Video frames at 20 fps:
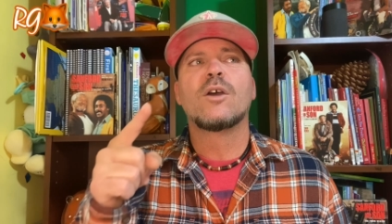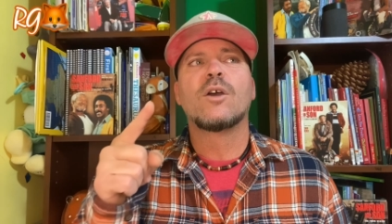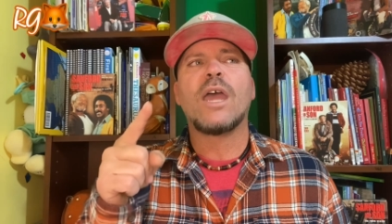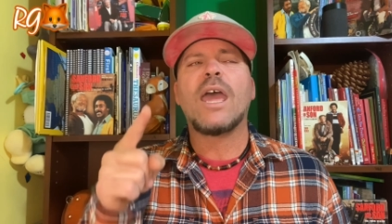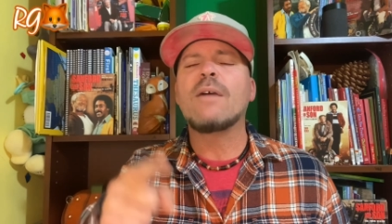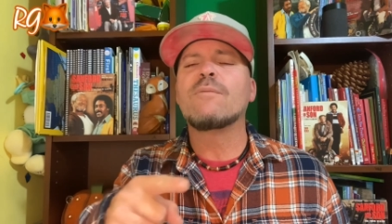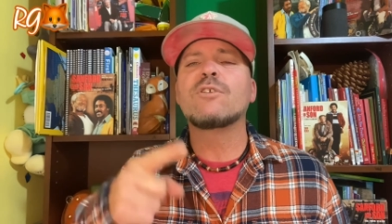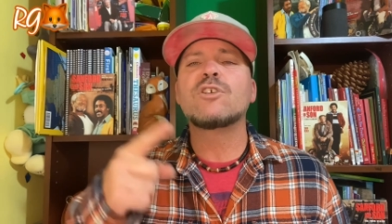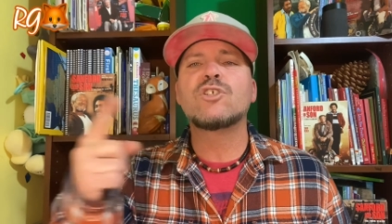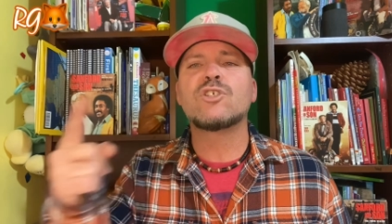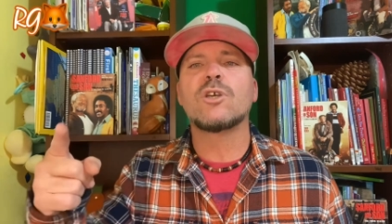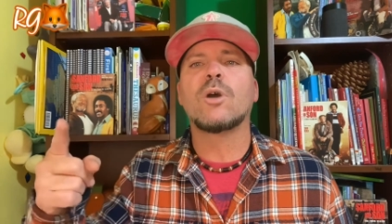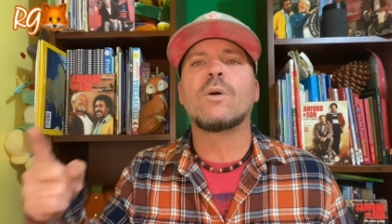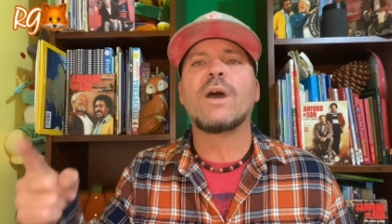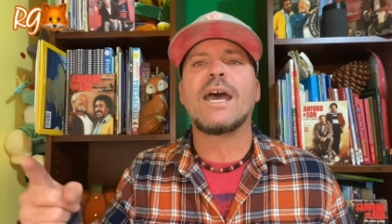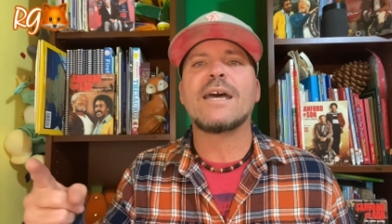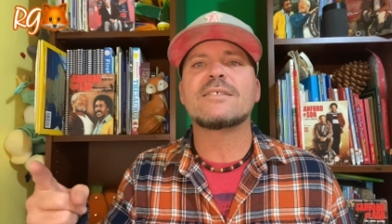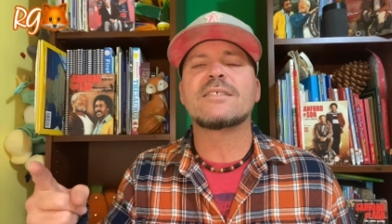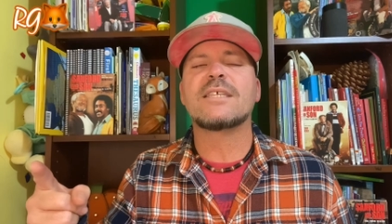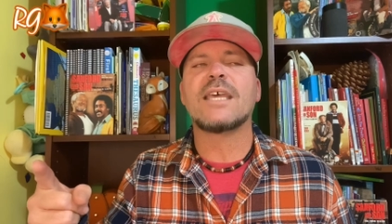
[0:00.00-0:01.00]
Every show
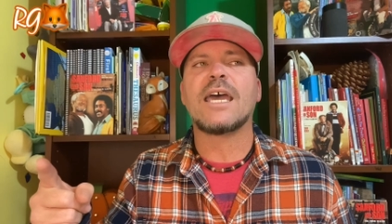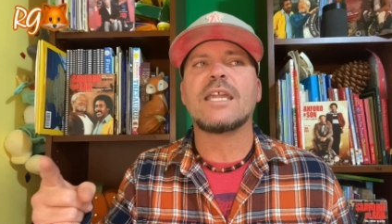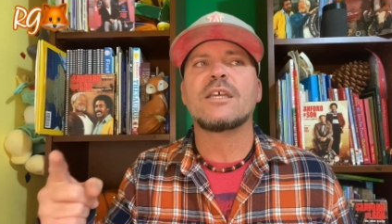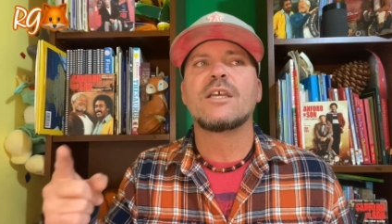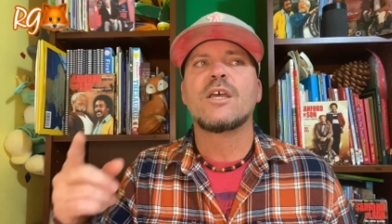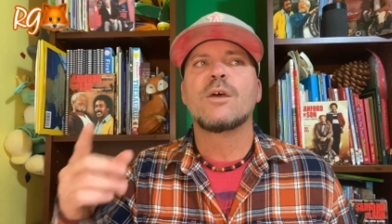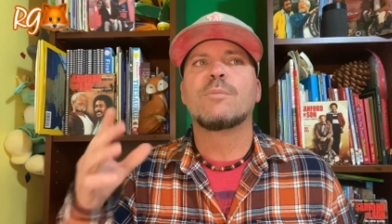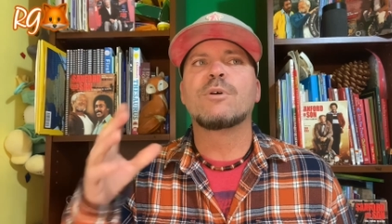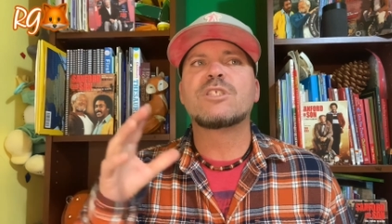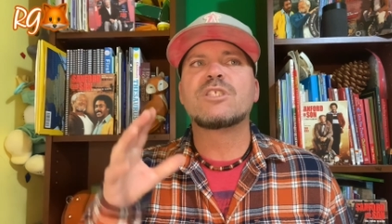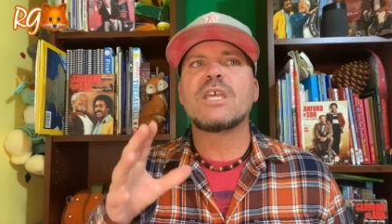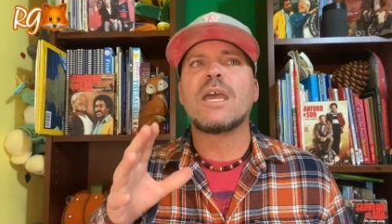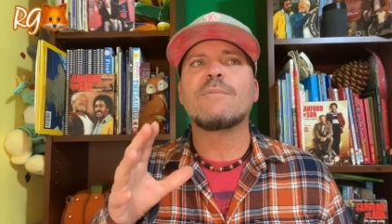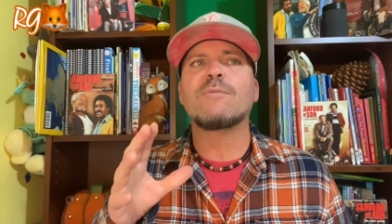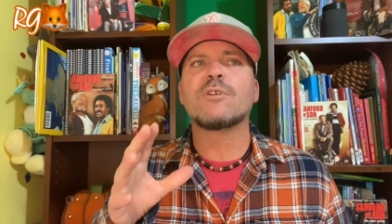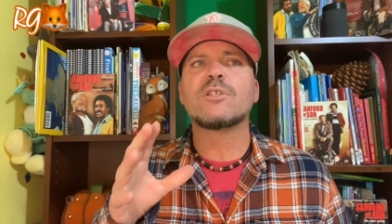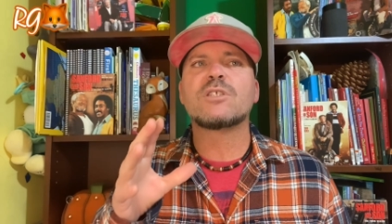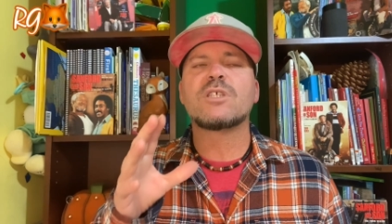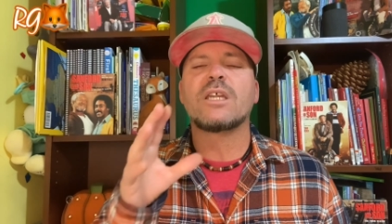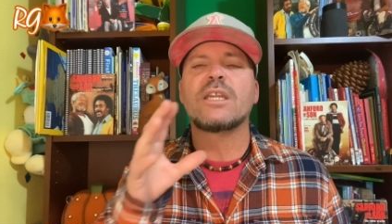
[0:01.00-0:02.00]
has that. But
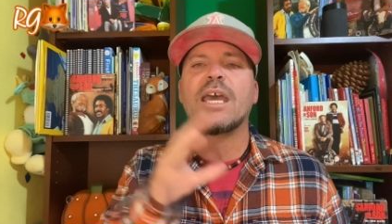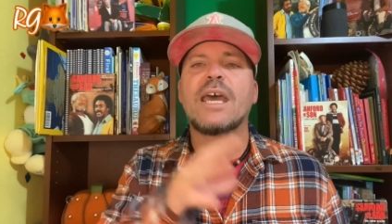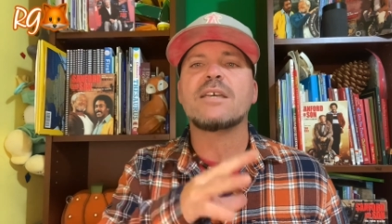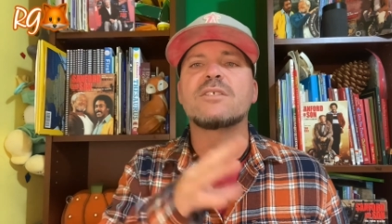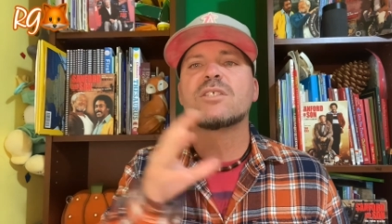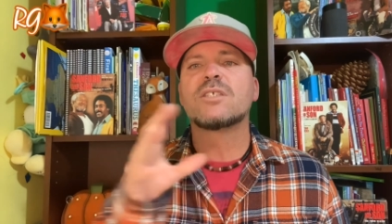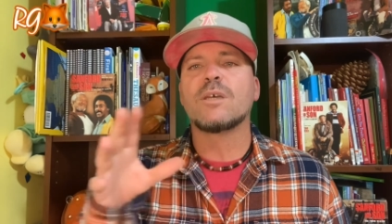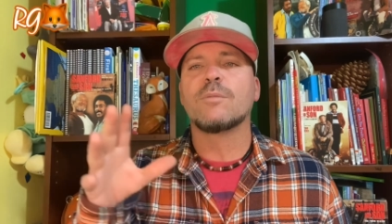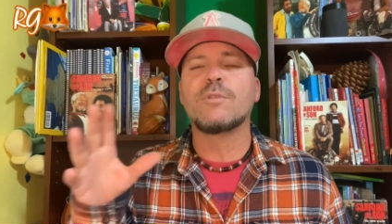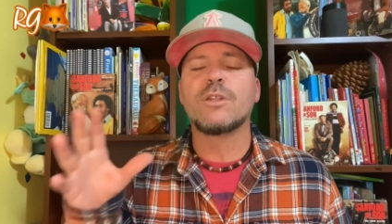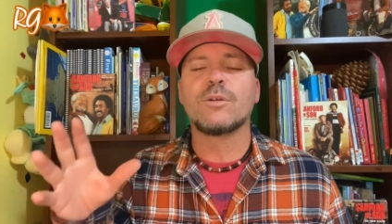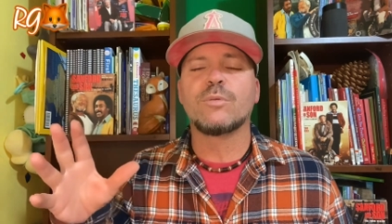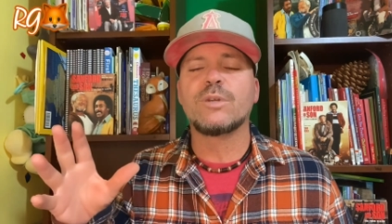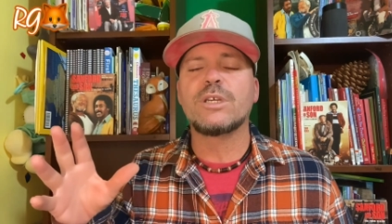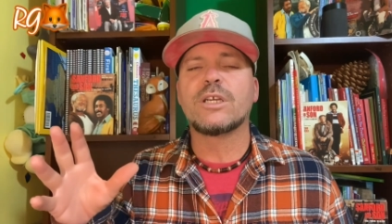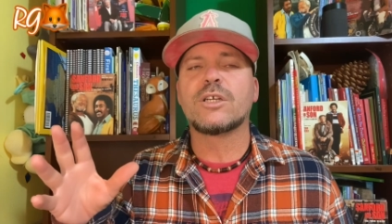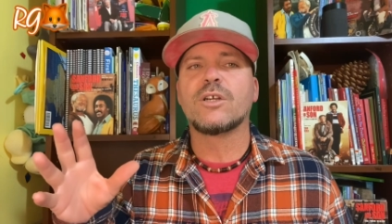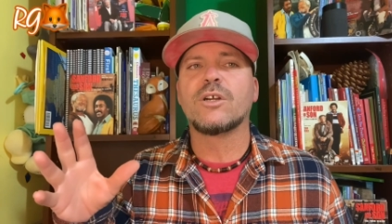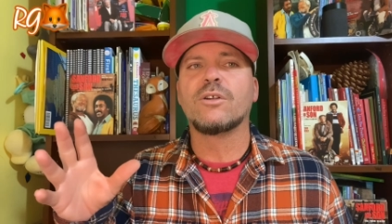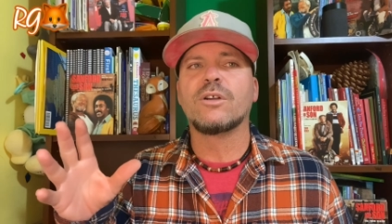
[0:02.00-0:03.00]
Sanford and Son has some that are
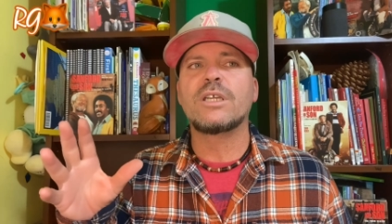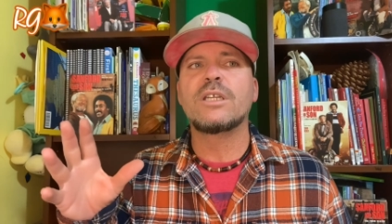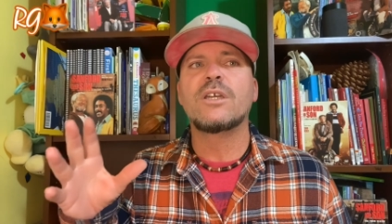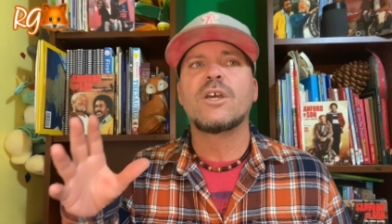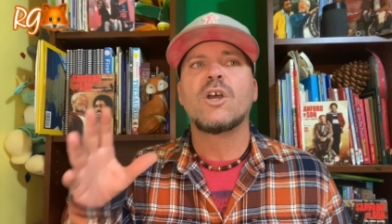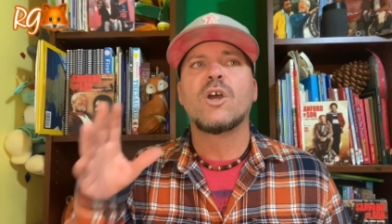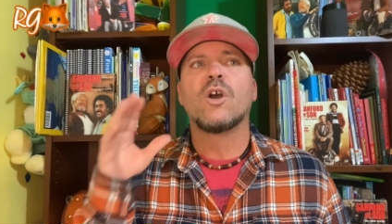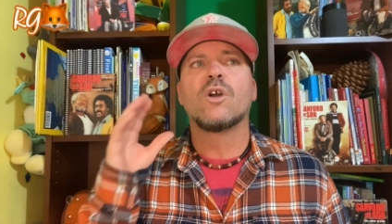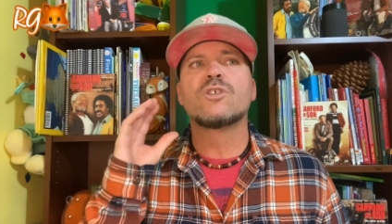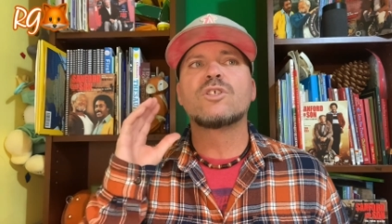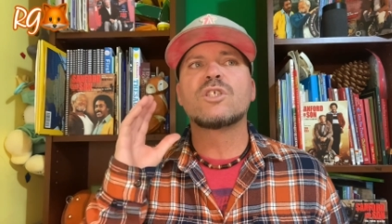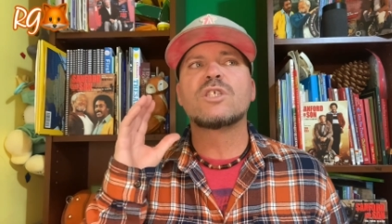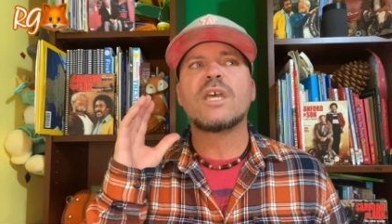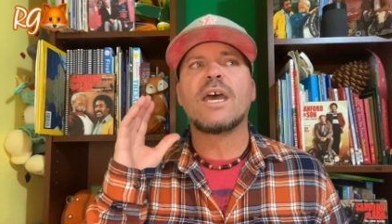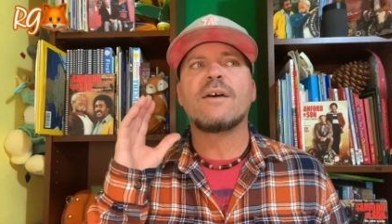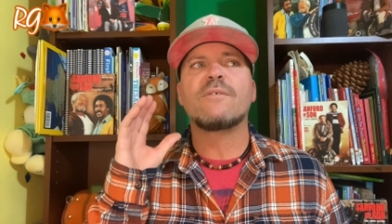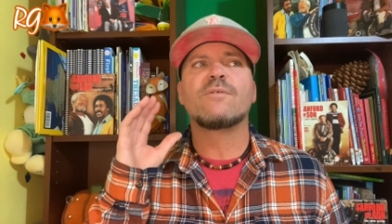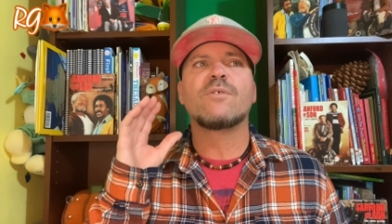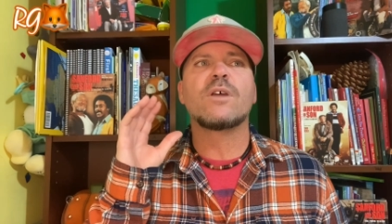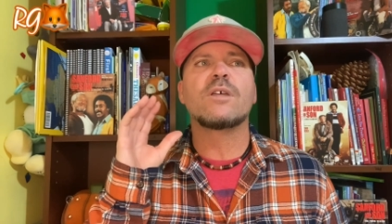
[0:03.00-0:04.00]
reoccurring or just
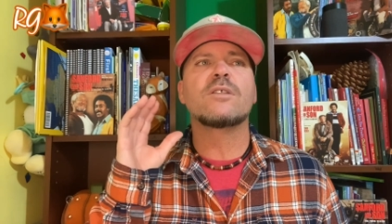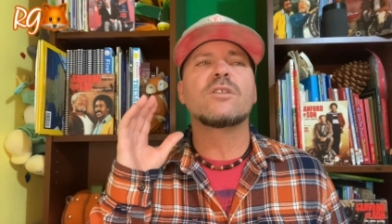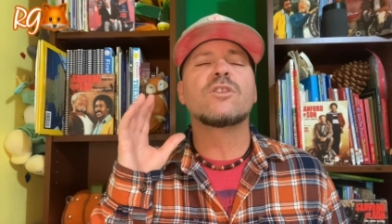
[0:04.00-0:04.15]
have...